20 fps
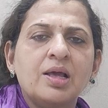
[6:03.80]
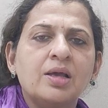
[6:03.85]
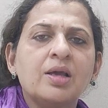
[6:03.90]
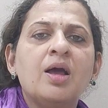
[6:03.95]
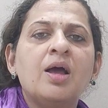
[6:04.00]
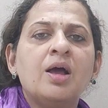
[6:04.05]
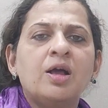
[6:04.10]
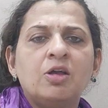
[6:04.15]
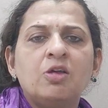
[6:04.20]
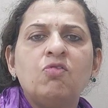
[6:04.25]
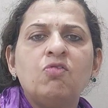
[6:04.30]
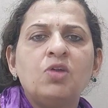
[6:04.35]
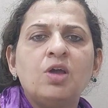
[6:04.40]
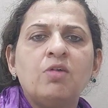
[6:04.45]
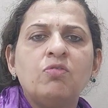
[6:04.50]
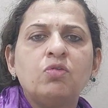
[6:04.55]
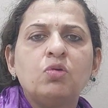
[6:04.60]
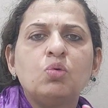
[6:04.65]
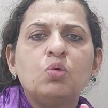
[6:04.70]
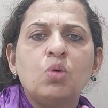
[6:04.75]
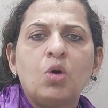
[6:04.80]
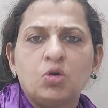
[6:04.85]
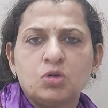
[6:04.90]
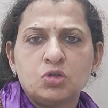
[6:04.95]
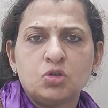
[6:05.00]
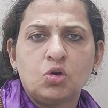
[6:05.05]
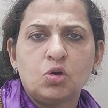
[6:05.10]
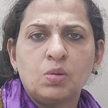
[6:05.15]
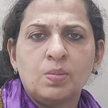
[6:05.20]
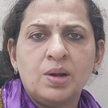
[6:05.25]
Like if we have to do
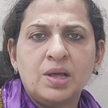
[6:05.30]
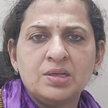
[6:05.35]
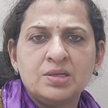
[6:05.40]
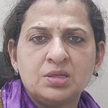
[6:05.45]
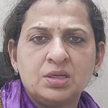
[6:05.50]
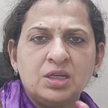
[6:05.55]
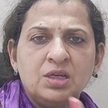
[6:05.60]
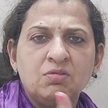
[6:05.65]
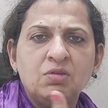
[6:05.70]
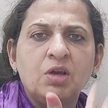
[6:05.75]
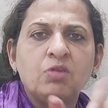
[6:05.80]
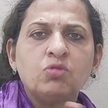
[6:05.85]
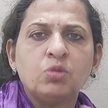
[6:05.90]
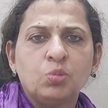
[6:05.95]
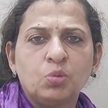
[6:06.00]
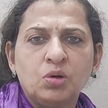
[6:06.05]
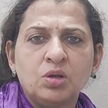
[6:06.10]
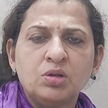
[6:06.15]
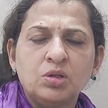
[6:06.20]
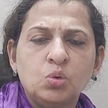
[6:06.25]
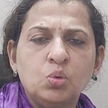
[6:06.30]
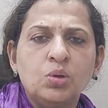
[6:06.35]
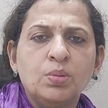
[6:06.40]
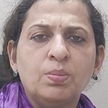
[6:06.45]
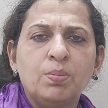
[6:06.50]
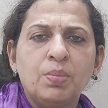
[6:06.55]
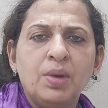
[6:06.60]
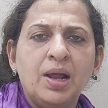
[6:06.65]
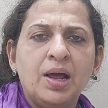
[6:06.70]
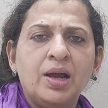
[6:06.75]
osteoplasty, we have to put a new
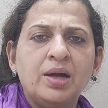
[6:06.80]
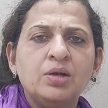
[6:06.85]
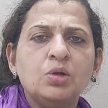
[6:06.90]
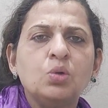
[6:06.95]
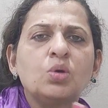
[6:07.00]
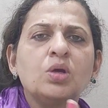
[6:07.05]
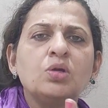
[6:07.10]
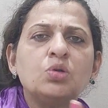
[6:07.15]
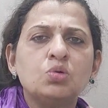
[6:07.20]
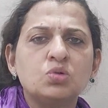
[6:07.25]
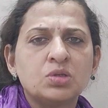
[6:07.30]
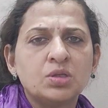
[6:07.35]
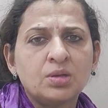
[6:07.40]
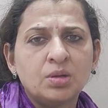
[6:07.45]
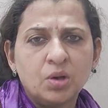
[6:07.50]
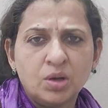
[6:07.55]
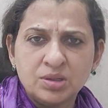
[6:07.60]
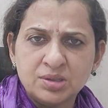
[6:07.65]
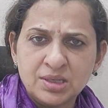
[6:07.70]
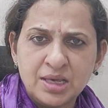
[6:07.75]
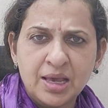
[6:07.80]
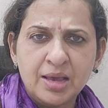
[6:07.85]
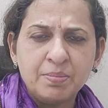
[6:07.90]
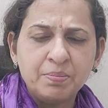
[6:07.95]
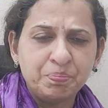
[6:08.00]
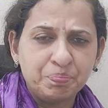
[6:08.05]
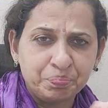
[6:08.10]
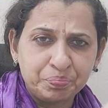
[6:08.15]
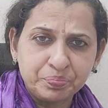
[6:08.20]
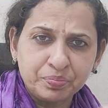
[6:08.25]
implant, you can use the
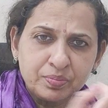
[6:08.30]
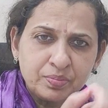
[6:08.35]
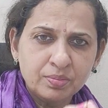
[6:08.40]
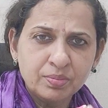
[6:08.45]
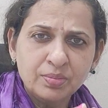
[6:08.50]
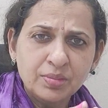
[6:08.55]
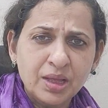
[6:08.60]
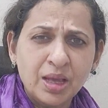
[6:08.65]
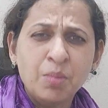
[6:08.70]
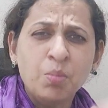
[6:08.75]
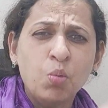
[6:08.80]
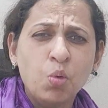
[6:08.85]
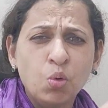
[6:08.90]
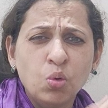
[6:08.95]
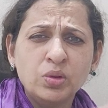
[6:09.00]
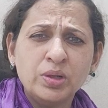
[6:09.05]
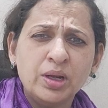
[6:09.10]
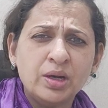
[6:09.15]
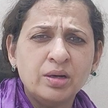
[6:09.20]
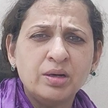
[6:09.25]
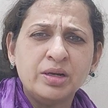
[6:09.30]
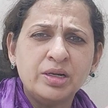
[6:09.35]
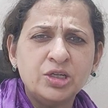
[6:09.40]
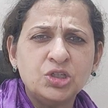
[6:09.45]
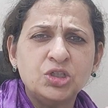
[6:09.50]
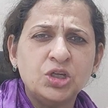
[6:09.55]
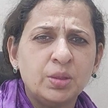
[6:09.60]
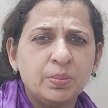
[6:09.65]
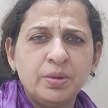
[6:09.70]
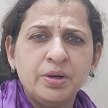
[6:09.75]
same bone and
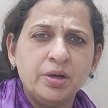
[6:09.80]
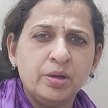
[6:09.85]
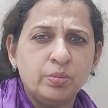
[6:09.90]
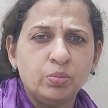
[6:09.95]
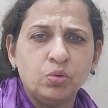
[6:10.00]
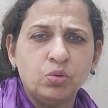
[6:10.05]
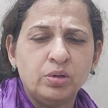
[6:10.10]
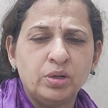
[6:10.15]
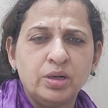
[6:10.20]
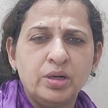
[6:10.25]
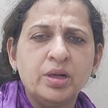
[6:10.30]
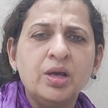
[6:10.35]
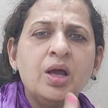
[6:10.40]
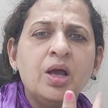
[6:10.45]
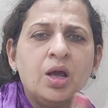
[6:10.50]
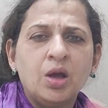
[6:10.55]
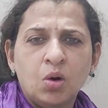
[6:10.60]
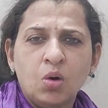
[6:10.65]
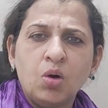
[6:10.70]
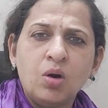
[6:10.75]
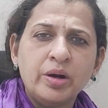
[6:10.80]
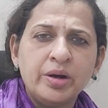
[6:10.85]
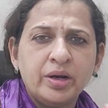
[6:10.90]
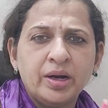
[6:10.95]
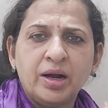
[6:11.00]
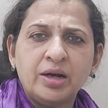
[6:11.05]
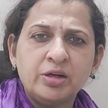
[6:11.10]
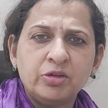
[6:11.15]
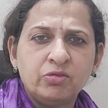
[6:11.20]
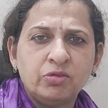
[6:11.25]
reshape it and put it, or
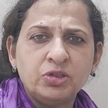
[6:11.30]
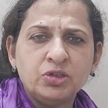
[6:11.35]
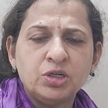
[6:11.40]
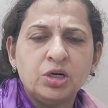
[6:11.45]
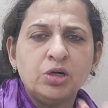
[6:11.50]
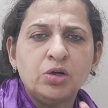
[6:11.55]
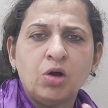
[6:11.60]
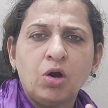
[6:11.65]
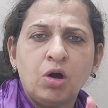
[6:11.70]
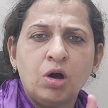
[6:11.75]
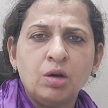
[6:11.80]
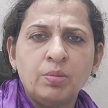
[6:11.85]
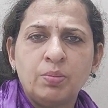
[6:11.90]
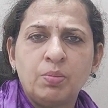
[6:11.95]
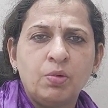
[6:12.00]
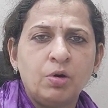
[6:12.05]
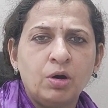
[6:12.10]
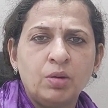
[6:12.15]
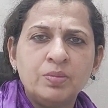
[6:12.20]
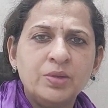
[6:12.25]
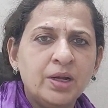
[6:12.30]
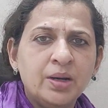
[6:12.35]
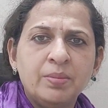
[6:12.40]
an artificial torque pop.